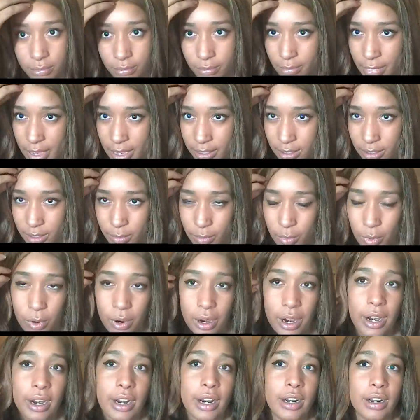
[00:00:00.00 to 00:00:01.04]
make some
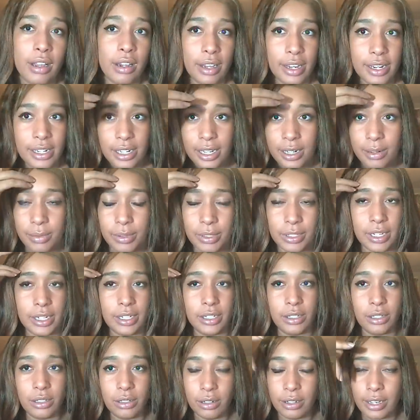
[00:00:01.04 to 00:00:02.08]
more. And all I did was I
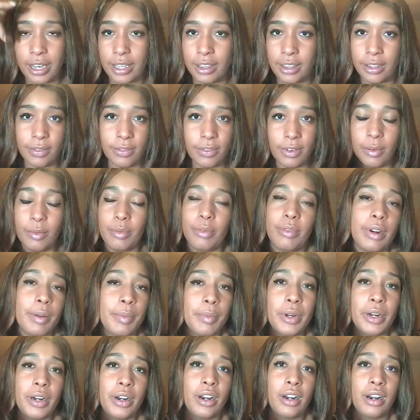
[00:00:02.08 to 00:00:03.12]
just took out the front
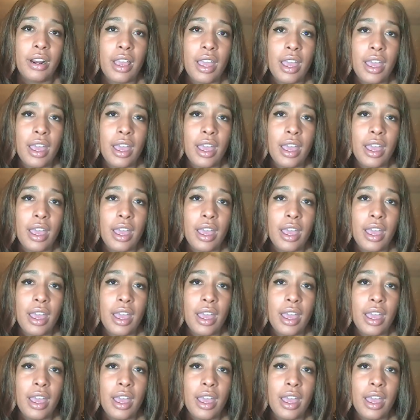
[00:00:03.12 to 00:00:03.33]
perimeter